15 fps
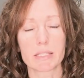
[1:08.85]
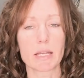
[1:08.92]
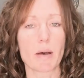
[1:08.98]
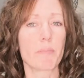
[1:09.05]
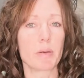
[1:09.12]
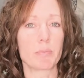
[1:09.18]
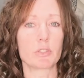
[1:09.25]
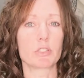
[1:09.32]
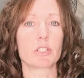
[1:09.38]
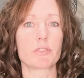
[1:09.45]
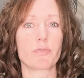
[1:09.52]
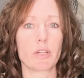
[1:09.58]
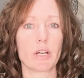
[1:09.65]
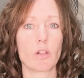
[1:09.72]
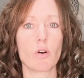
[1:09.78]
Some people just
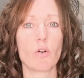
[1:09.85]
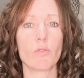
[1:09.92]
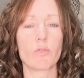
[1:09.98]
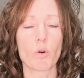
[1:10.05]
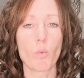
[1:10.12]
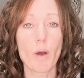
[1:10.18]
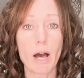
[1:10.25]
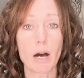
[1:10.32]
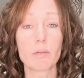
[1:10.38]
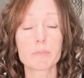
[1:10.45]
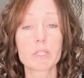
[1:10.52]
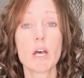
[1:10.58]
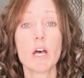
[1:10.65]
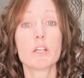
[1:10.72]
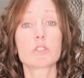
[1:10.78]
feel overwhelmed.